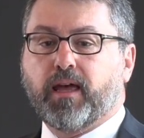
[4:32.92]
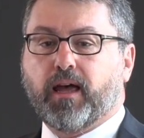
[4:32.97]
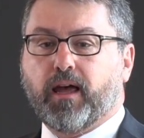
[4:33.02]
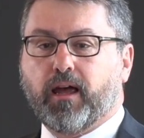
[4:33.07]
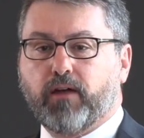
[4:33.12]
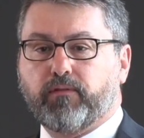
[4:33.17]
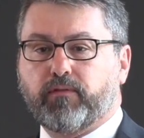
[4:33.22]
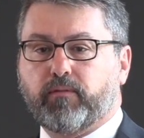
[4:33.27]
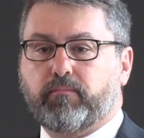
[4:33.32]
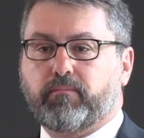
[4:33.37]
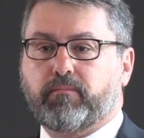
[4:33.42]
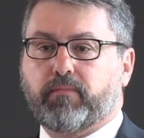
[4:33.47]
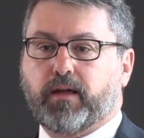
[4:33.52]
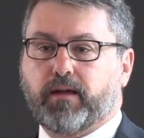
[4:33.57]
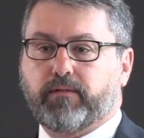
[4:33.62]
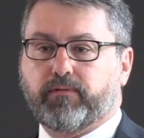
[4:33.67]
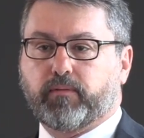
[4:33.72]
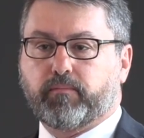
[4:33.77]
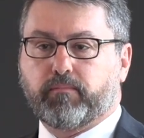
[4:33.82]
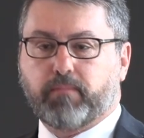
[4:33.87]

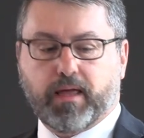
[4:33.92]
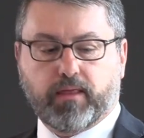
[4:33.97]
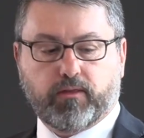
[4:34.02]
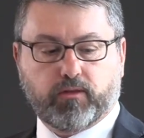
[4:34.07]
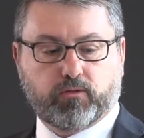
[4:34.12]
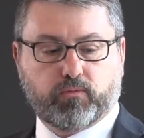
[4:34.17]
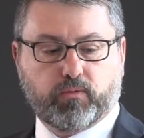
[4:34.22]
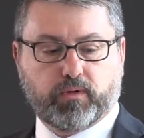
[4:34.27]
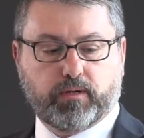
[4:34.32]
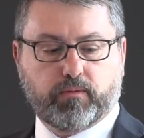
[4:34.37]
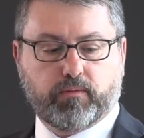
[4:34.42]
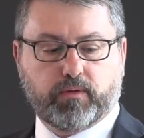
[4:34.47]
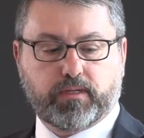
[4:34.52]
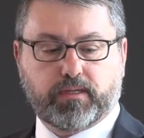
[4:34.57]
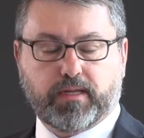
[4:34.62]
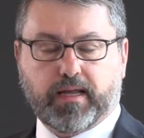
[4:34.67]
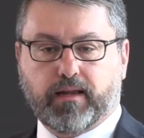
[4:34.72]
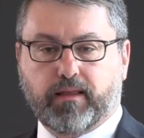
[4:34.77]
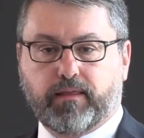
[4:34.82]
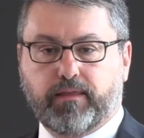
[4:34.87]
over months, we
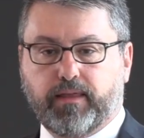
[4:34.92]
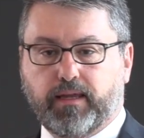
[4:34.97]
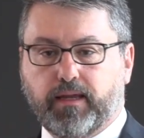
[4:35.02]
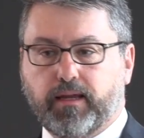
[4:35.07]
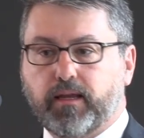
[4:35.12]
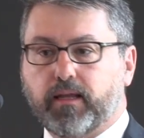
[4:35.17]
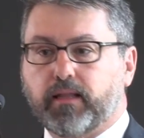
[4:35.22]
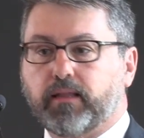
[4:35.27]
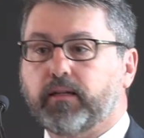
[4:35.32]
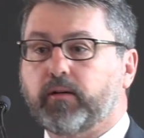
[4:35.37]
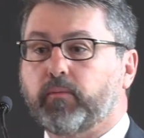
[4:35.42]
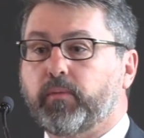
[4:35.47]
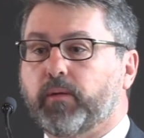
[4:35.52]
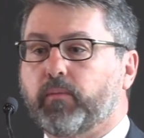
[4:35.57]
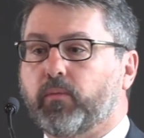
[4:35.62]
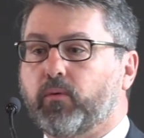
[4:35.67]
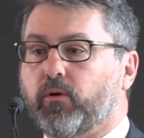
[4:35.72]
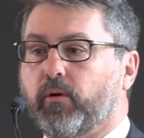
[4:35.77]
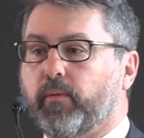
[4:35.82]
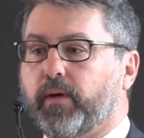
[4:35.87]
started thinking a little bit
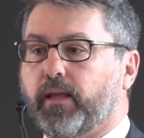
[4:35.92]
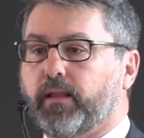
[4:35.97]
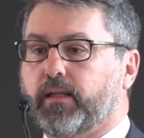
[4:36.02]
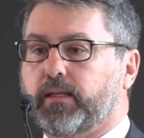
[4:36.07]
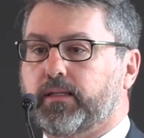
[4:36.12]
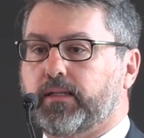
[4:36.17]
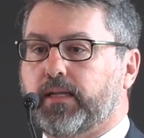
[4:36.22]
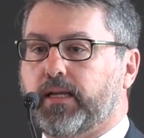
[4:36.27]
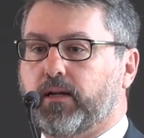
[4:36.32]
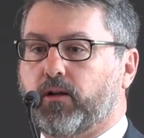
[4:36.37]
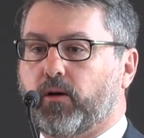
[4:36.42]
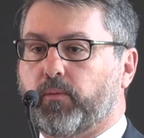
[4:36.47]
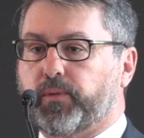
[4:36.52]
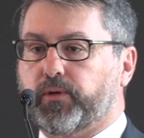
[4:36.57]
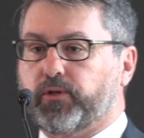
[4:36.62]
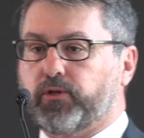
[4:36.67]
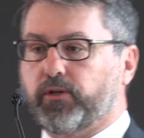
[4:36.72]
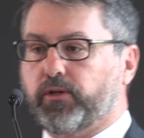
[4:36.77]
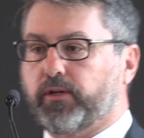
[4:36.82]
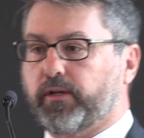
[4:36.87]
more about this tin
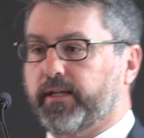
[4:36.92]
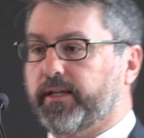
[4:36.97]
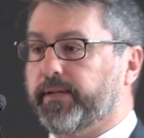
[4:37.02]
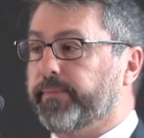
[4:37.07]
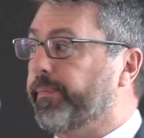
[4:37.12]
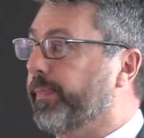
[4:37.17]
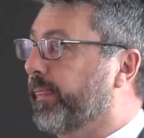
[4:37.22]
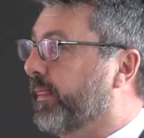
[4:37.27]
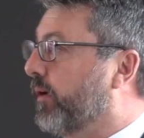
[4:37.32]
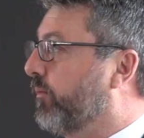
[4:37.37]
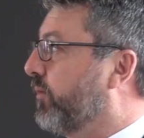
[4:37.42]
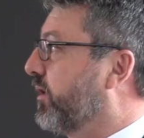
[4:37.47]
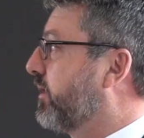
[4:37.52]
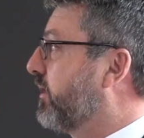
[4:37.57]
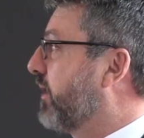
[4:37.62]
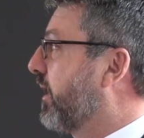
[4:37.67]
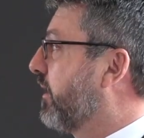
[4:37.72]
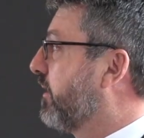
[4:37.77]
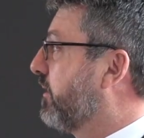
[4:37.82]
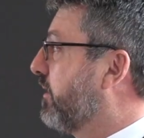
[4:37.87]
opportunity. And we
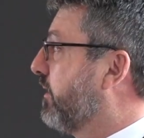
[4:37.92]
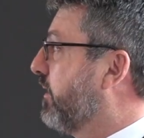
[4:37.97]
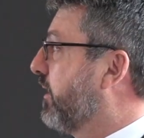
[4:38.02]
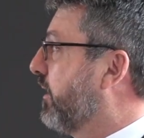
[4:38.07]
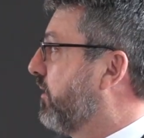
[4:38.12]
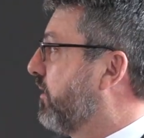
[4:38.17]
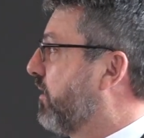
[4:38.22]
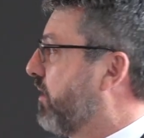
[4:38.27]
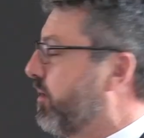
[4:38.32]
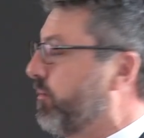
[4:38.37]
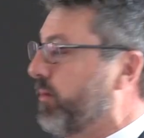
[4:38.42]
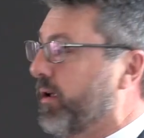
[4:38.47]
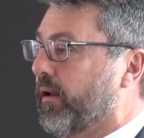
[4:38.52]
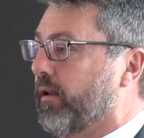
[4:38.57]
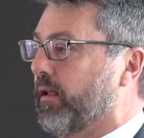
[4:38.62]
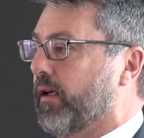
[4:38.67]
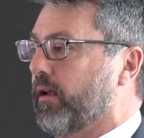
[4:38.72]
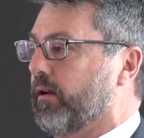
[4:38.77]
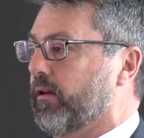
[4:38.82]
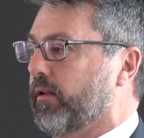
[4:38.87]
started to think not
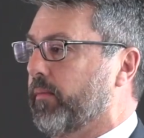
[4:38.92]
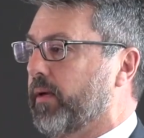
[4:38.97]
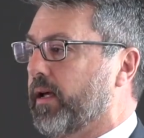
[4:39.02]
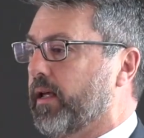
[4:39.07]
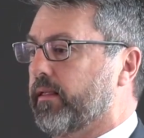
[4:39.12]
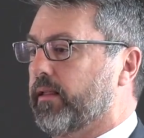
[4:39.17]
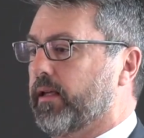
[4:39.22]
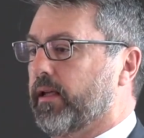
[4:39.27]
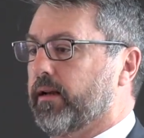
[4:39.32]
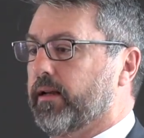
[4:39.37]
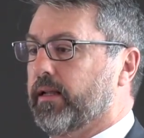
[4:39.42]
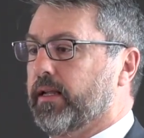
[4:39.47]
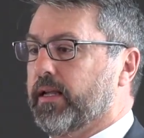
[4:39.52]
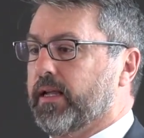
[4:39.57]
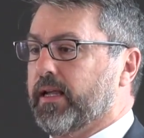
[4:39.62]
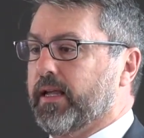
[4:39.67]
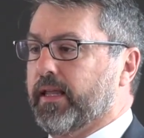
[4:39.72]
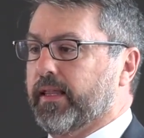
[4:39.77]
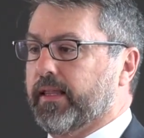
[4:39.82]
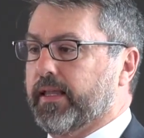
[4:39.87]
only about that
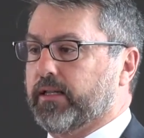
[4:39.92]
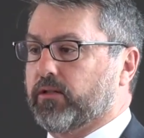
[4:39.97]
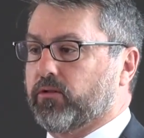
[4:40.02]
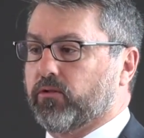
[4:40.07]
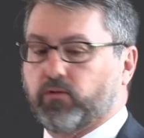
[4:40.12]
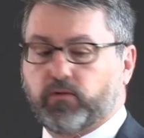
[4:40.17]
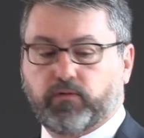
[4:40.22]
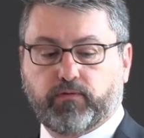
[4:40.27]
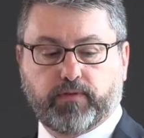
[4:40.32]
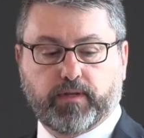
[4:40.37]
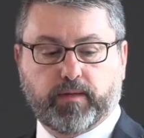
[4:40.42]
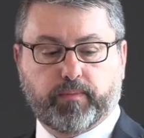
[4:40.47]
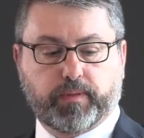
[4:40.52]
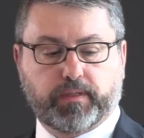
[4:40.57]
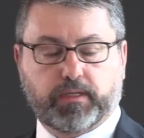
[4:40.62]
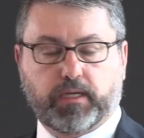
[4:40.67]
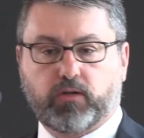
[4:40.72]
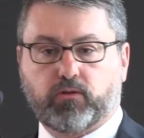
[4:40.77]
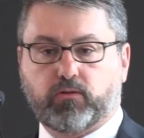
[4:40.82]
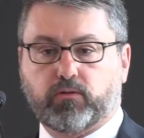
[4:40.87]
sort of
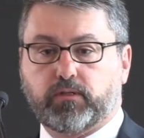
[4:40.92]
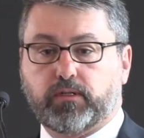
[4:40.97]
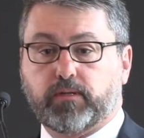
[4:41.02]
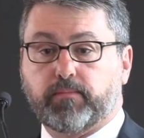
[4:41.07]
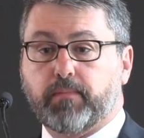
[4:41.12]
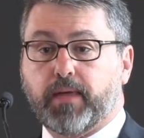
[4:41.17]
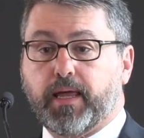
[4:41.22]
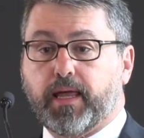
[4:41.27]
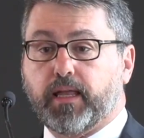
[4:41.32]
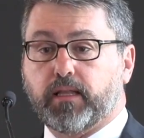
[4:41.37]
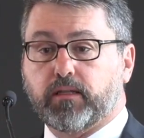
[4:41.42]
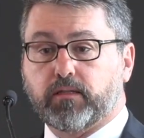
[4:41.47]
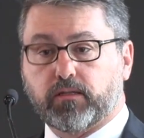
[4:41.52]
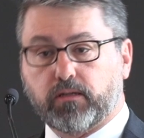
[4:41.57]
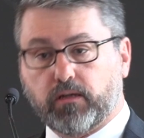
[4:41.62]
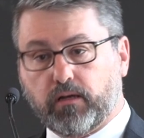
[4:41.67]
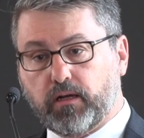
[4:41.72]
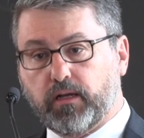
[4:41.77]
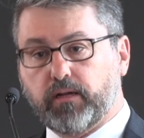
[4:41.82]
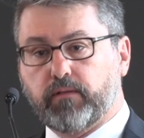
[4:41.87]
potential demand
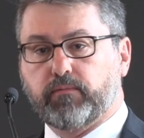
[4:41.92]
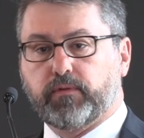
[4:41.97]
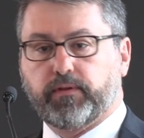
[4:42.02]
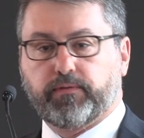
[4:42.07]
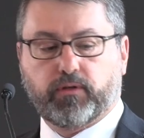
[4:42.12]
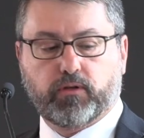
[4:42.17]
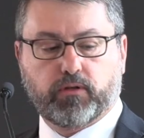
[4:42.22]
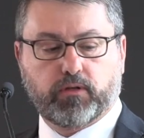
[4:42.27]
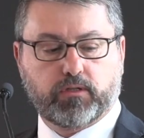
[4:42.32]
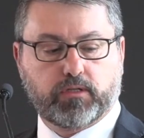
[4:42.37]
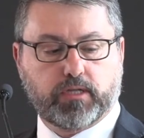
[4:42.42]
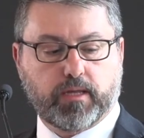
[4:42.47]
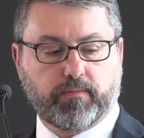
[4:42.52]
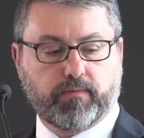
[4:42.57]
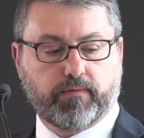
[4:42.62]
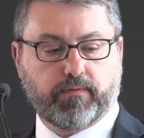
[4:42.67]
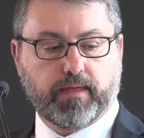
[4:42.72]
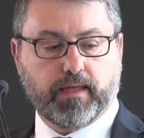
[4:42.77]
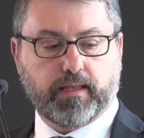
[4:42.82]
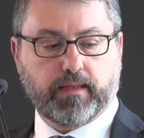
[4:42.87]
side, and we've heard some
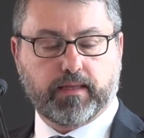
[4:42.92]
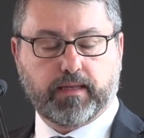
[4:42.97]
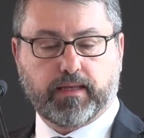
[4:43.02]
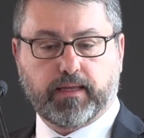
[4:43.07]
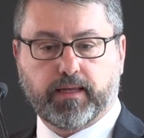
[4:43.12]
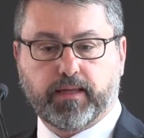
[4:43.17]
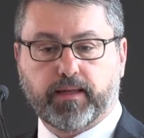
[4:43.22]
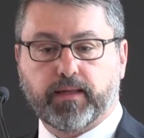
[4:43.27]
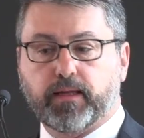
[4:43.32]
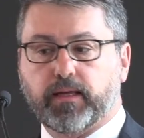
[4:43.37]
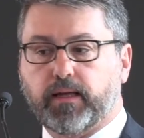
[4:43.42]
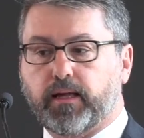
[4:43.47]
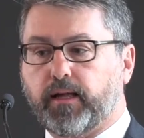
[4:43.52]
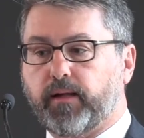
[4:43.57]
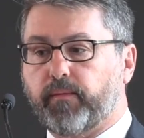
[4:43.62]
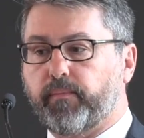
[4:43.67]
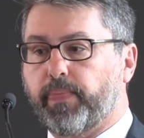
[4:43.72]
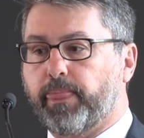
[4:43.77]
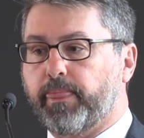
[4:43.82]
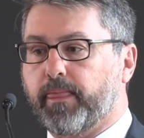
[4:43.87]
of that there,
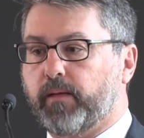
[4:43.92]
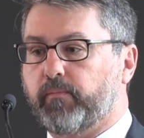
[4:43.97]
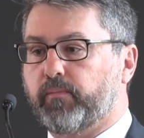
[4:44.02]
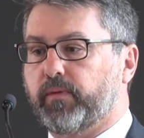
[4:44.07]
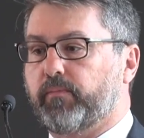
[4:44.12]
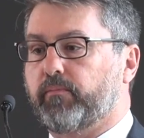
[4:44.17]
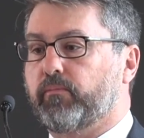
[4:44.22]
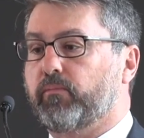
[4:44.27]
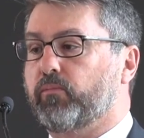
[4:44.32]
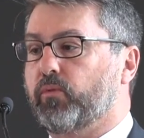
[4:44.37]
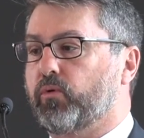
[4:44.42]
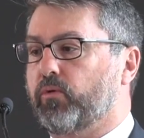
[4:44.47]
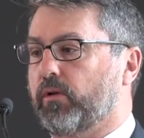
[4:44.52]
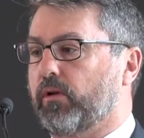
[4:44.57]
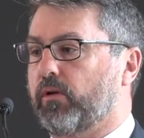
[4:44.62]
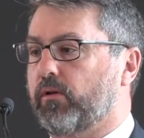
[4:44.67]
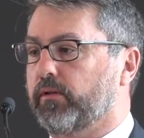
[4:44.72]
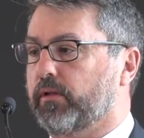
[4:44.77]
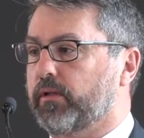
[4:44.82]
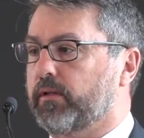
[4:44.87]
but more
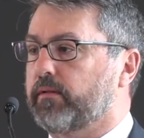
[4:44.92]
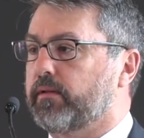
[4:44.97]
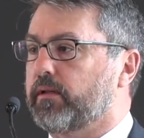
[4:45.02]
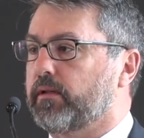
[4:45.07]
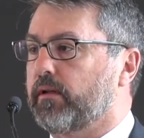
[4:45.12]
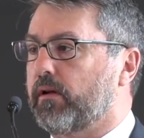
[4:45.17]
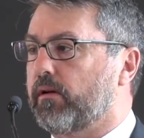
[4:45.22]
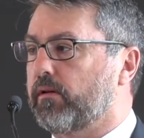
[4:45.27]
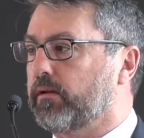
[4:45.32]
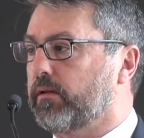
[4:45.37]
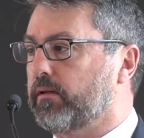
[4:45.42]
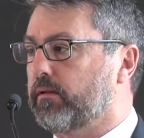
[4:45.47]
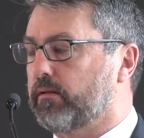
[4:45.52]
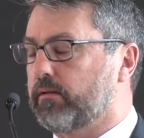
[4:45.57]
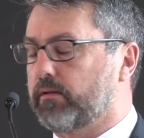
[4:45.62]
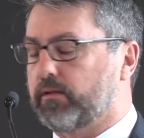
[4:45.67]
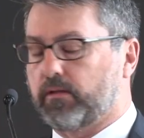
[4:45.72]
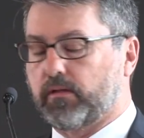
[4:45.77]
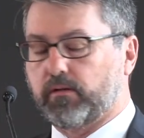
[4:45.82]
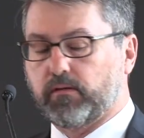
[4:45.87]
along the
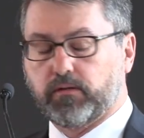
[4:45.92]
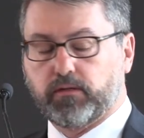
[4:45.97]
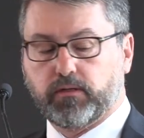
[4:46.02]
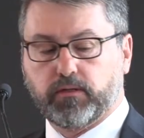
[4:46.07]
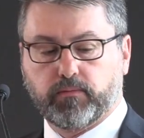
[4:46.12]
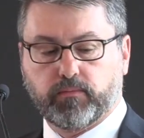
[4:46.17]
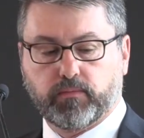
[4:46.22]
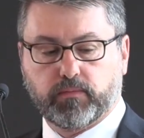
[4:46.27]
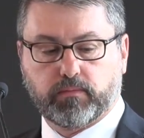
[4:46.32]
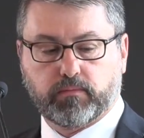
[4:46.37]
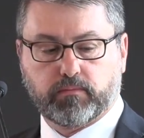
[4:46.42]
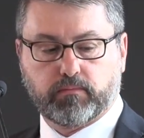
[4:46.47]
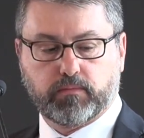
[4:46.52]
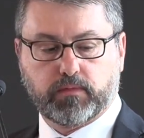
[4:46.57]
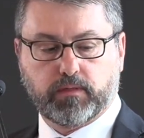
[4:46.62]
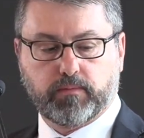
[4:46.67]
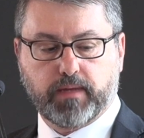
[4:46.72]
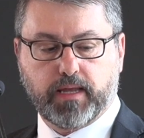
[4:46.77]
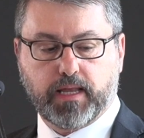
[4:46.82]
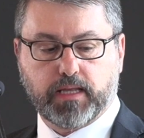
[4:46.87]
long-term
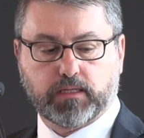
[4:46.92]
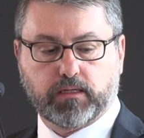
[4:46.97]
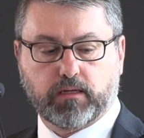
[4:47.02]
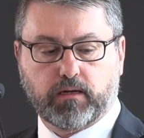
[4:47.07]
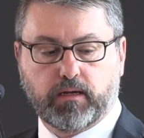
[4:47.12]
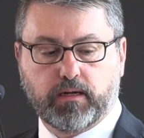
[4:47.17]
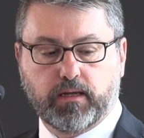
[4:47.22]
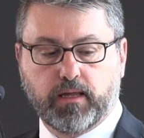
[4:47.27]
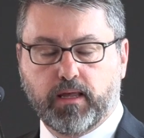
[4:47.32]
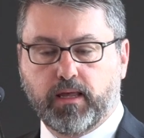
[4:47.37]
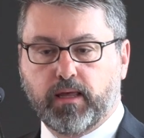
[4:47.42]
demand side.